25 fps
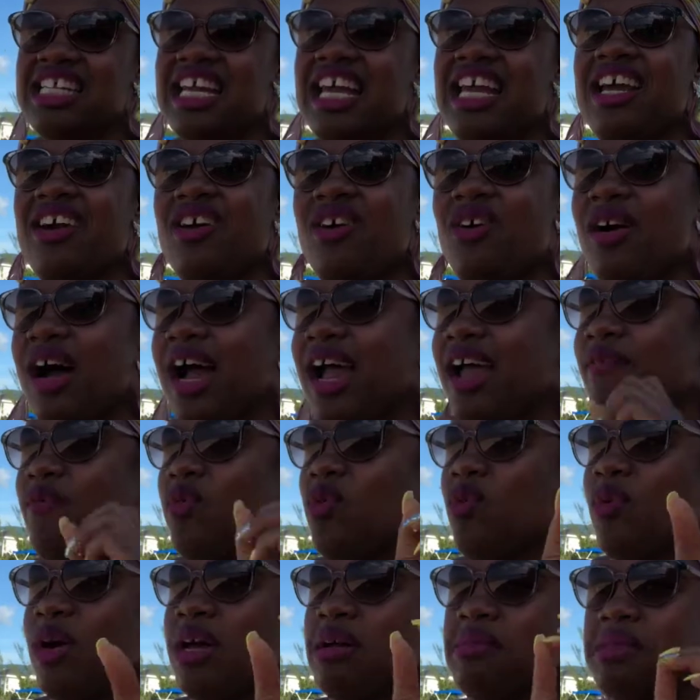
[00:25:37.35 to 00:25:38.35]
say, oh, I
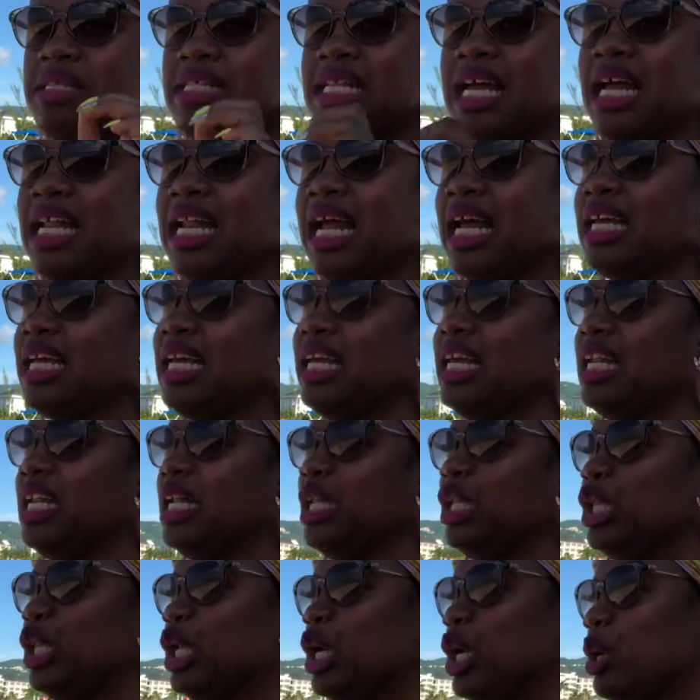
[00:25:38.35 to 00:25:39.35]
have a website, I can get
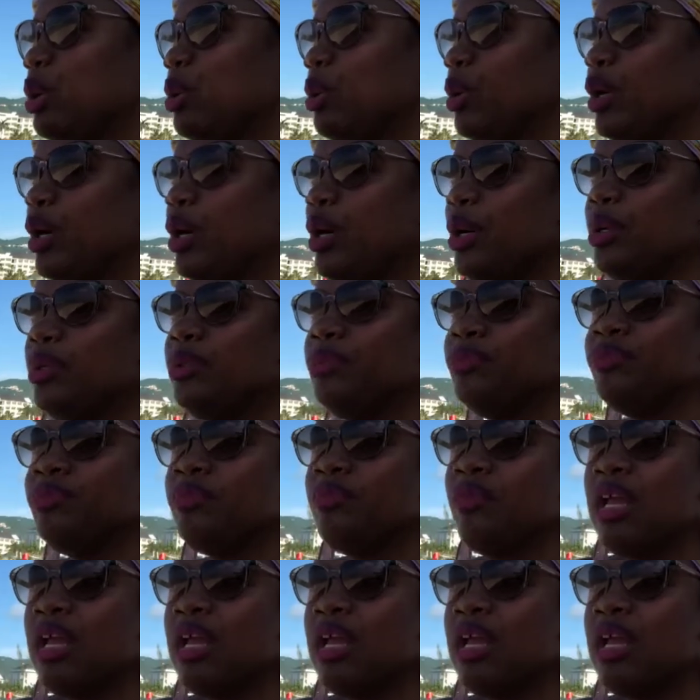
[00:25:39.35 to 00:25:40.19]
a logo,